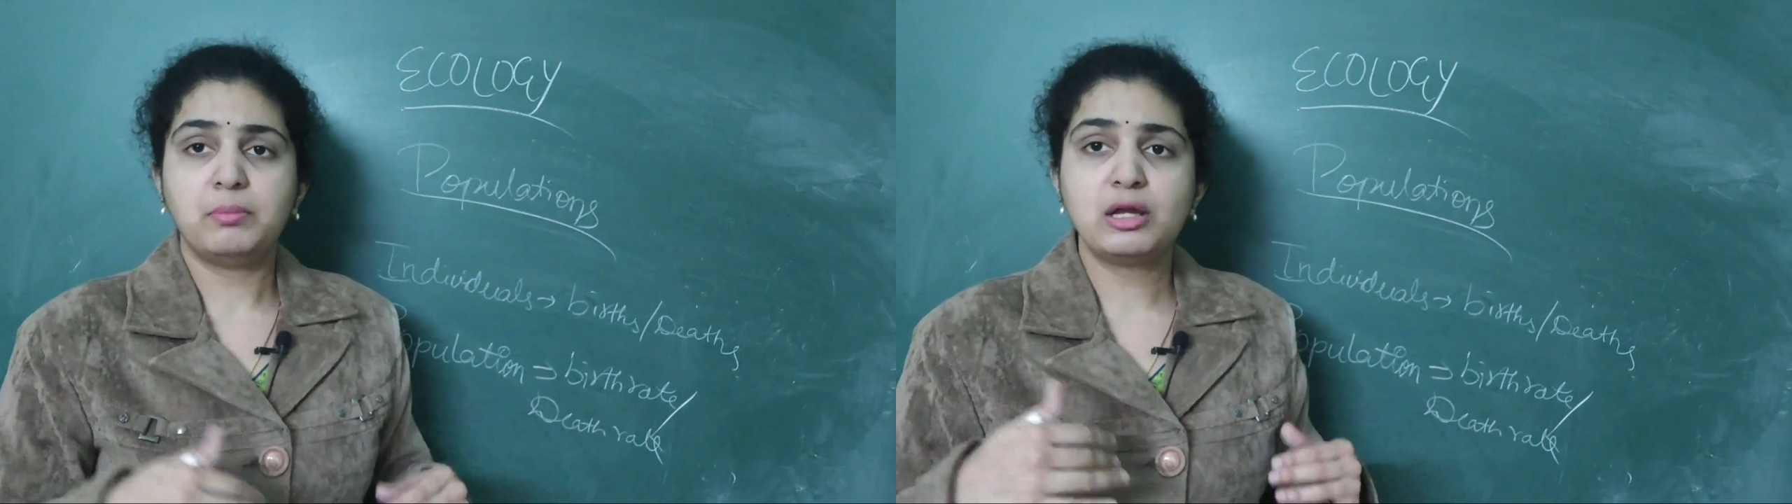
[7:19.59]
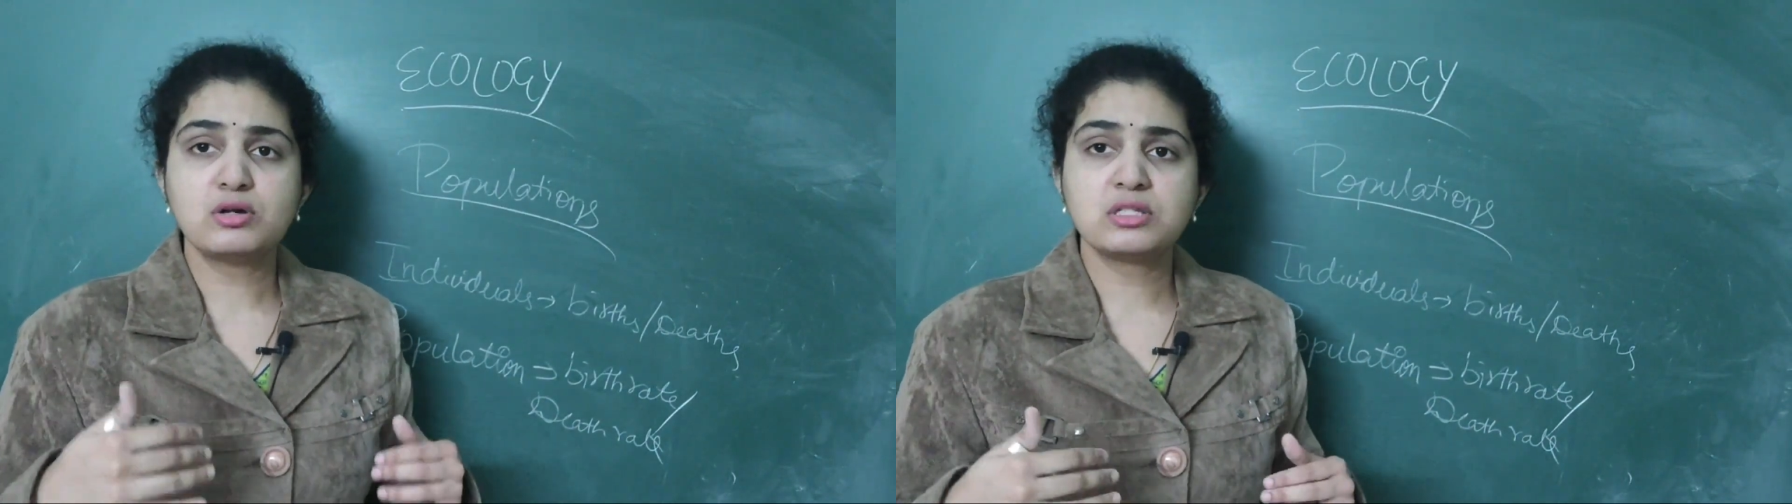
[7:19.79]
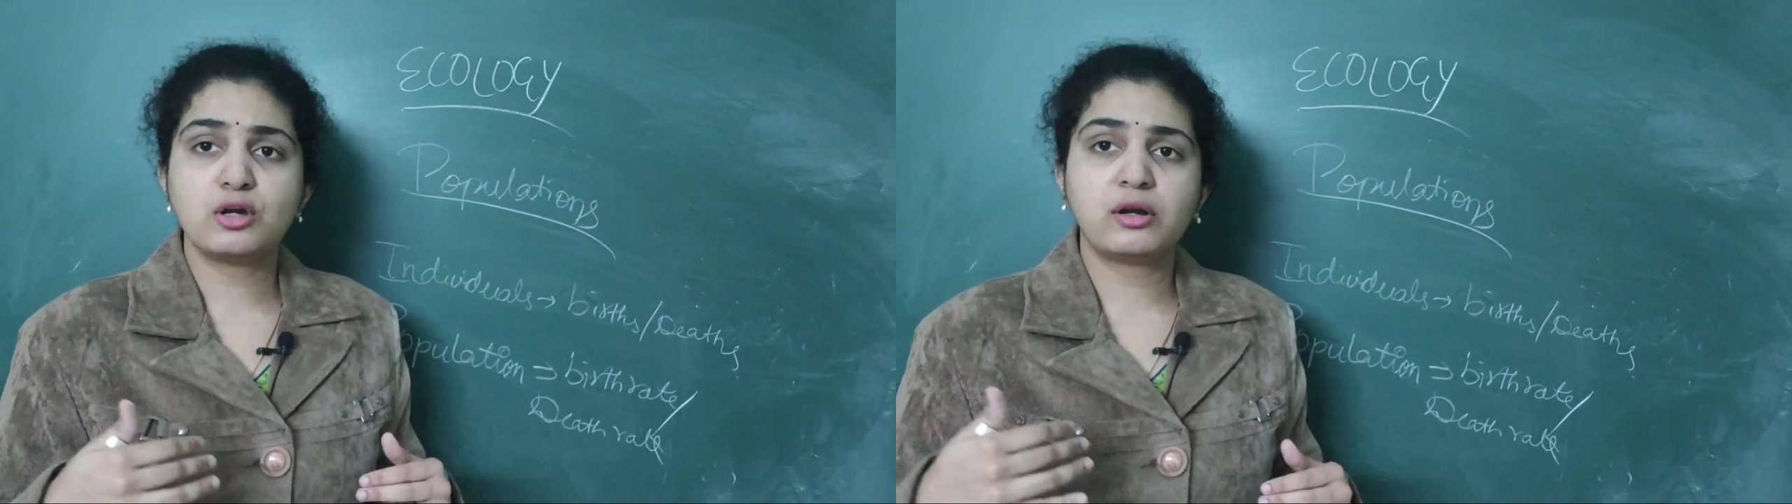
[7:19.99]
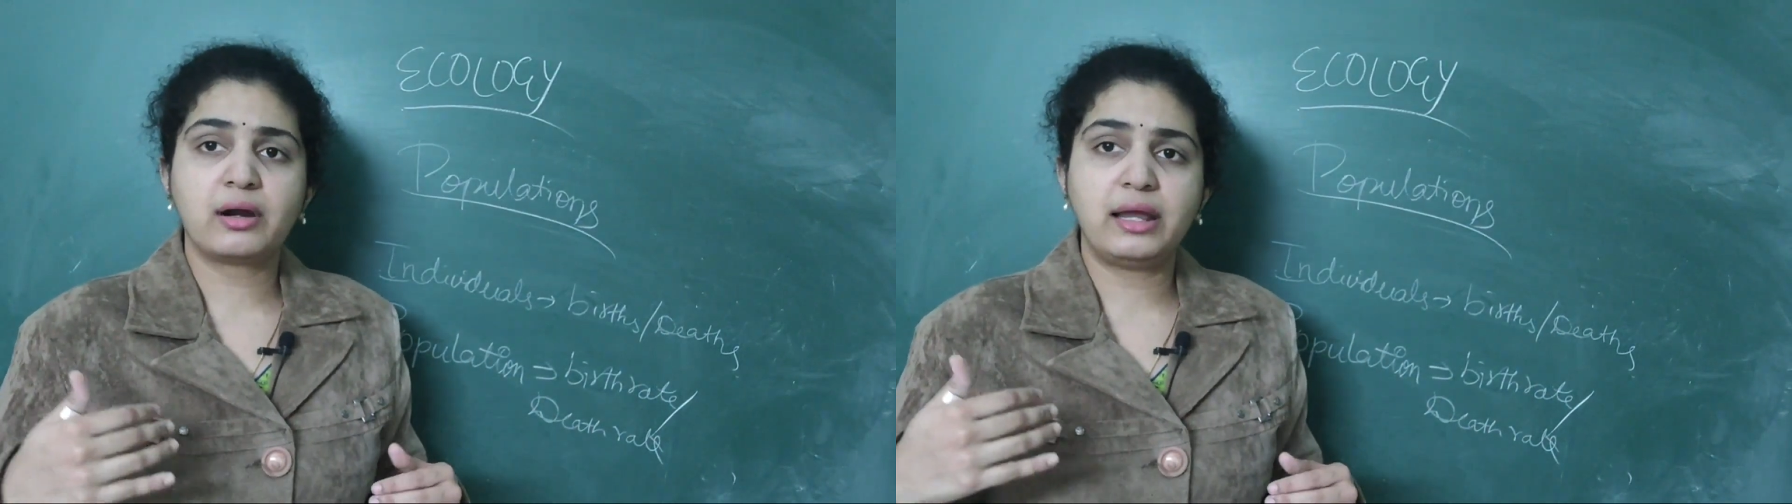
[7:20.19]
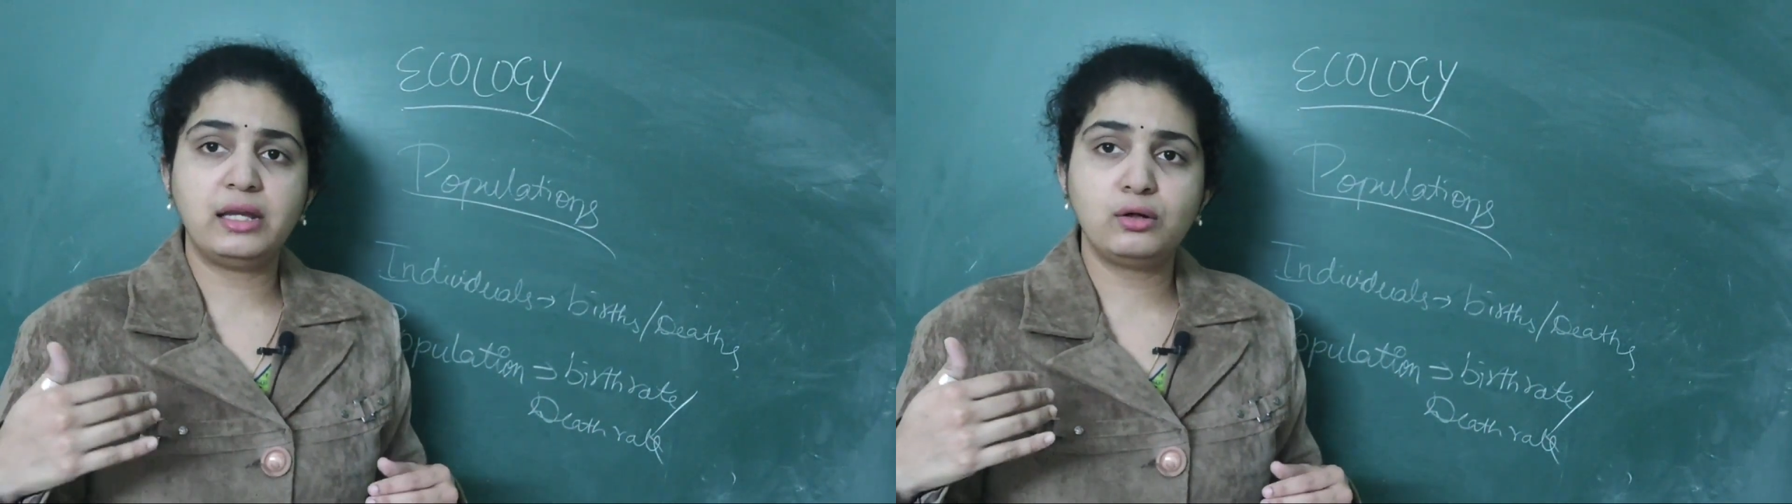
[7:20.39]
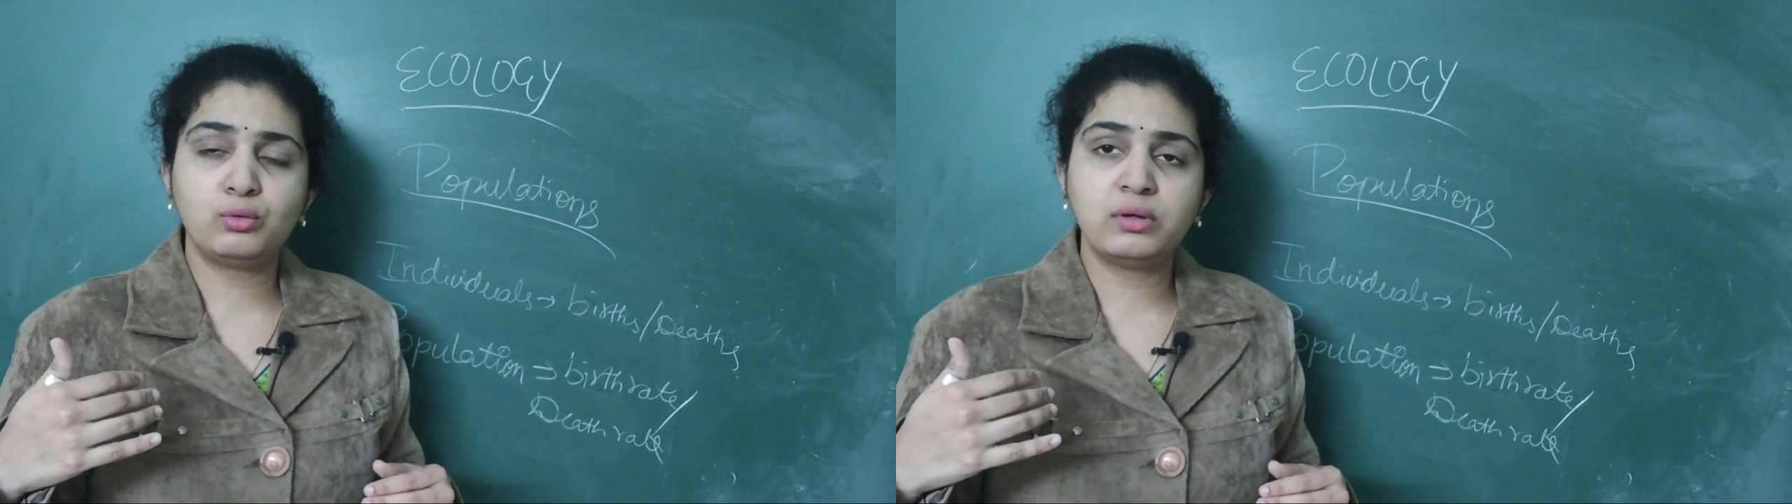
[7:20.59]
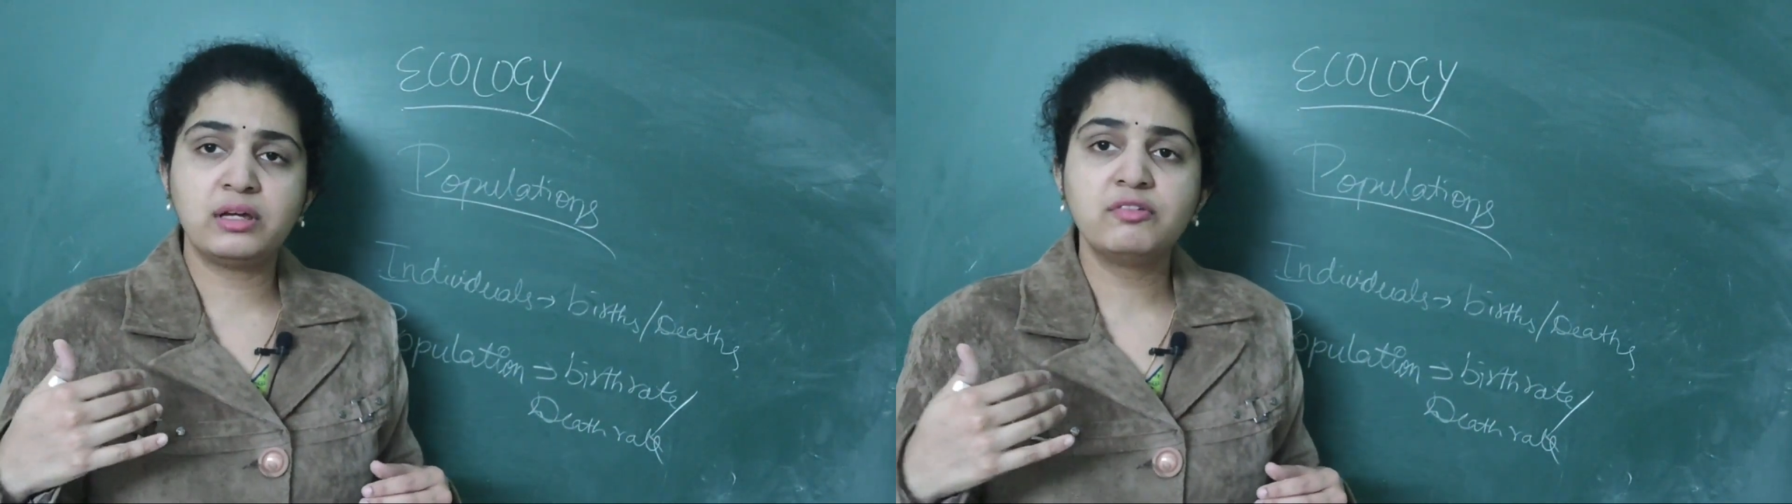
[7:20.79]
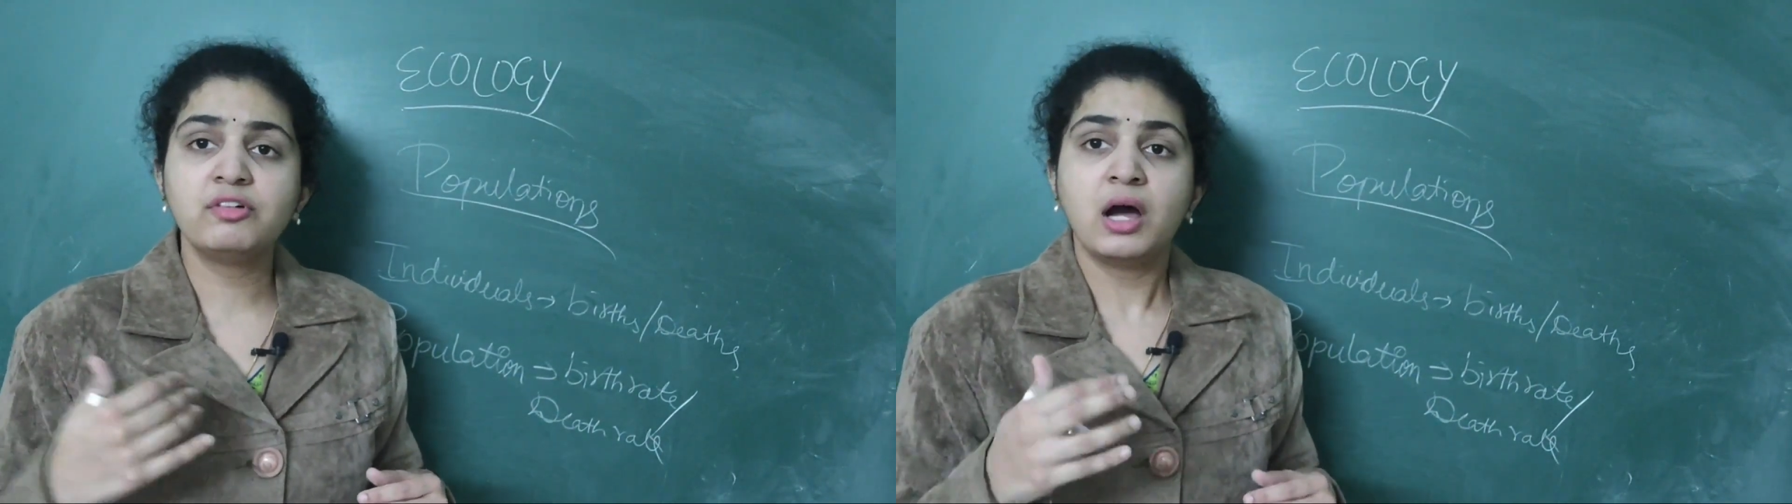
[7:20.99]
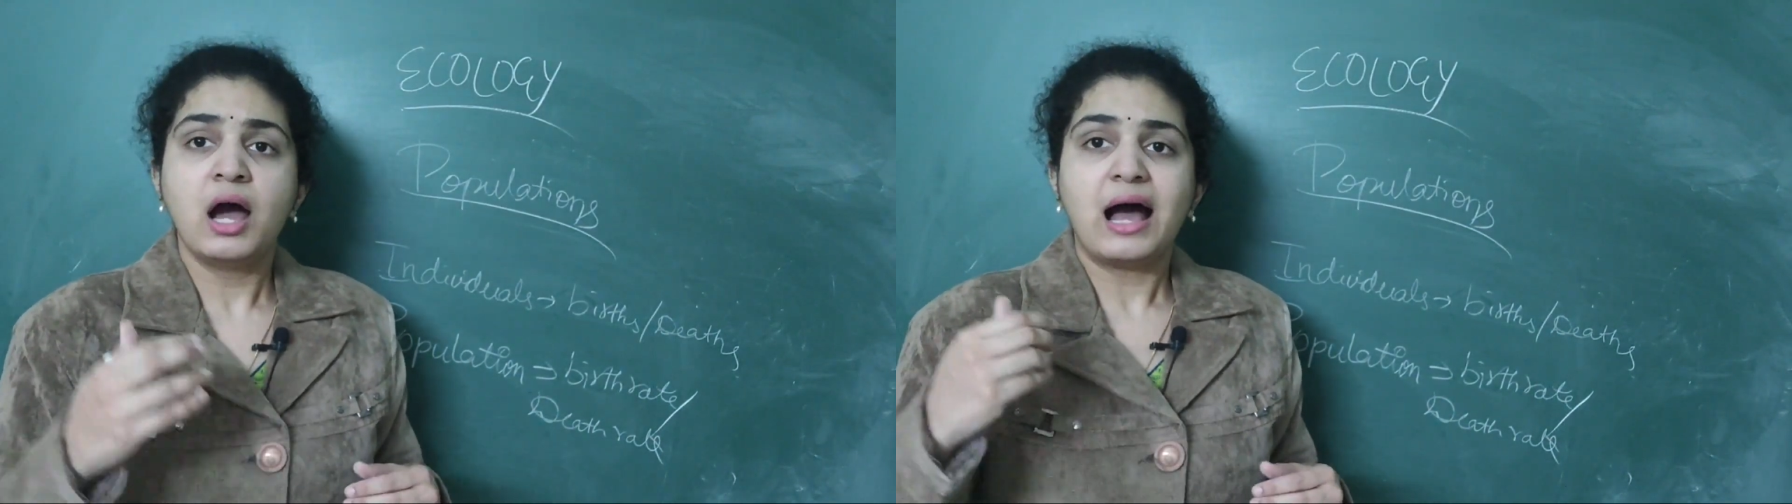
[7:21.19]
because you're trying to give